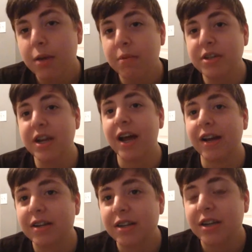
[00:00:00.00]
But
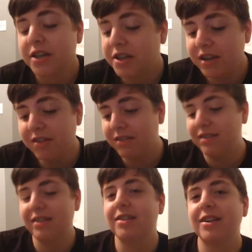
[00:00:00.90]
yeah,
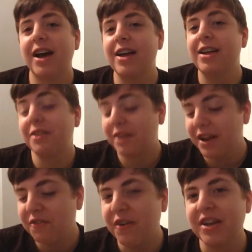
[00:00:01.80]
it's
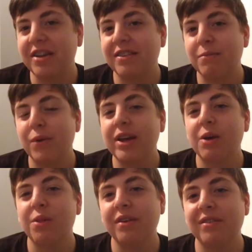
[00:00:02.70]
kind of funny, because I'm pointing
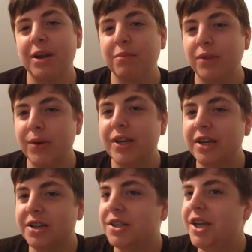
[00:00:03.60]
out things that I'm doing,
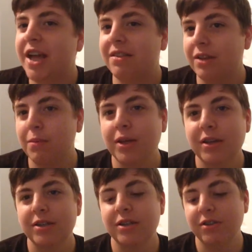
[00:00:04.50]
and she can't see me.
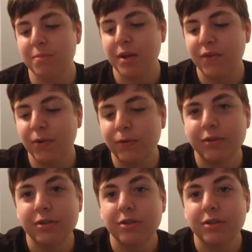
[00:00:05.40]
She's on my phone.